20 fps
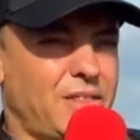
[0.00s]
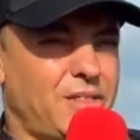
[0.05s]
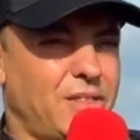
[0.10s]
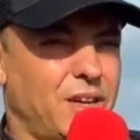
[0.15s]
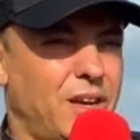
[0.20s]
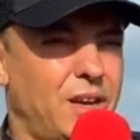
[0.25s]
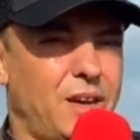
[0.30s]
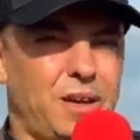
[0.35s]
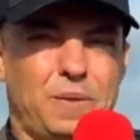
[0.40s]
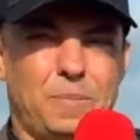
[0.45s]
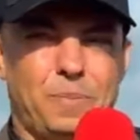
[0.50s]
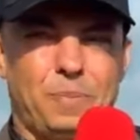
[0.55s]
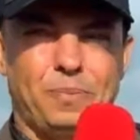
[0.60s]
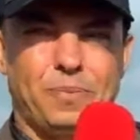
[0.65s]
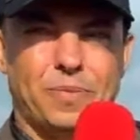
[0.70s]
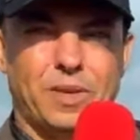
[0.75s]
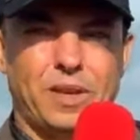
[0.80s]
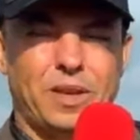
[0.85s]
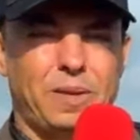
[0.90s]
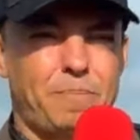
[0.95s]
that
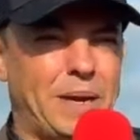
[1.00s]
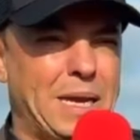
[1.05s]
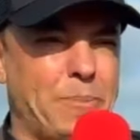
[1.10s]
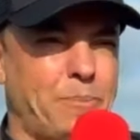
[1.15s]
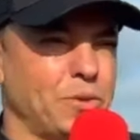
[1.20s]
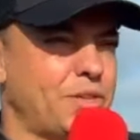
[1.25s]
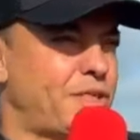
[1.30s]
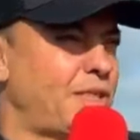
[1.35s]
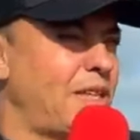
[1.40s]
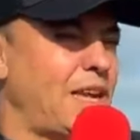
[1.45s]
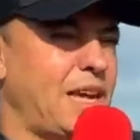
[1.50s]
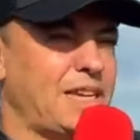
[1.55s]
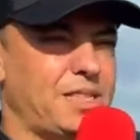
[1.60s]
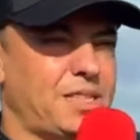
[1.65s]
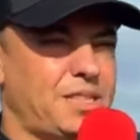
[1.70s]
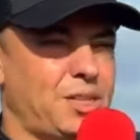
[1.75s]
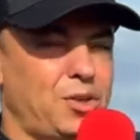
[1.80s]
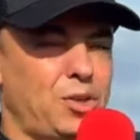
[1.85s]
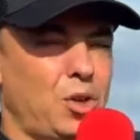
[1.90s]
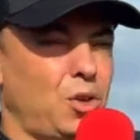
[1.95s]
people see us
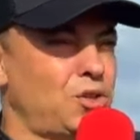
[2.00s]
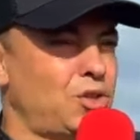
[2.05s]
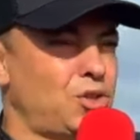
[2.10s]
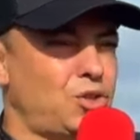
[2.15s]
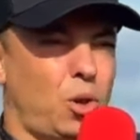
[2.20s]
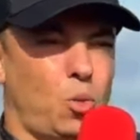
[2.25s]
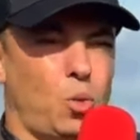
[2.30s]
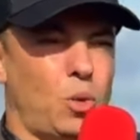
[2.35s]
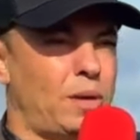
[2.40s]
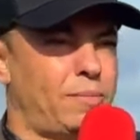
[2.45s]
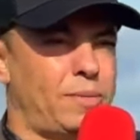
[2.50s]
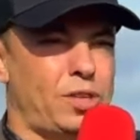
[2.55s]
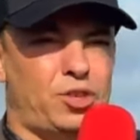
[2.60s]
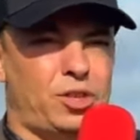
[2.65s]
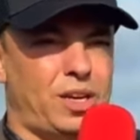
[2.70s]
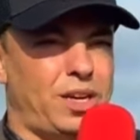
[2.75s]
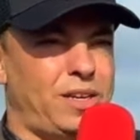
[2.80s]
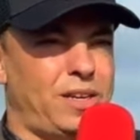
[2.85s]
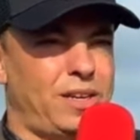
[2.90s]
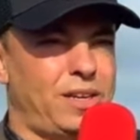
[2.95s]
as a non-stop winning
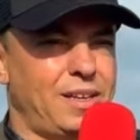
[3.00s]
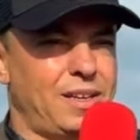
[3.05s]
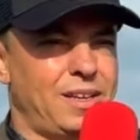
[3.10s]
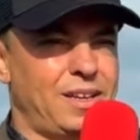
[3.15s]
machine.